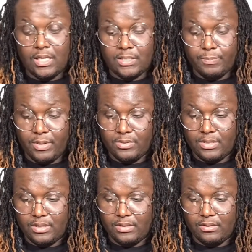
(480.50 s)

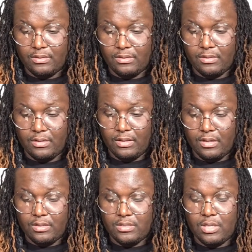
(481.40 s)
person
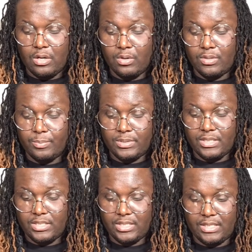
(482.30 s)
to hold the
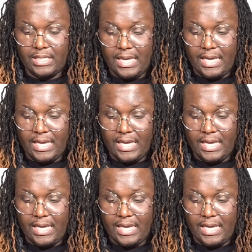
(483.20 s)
position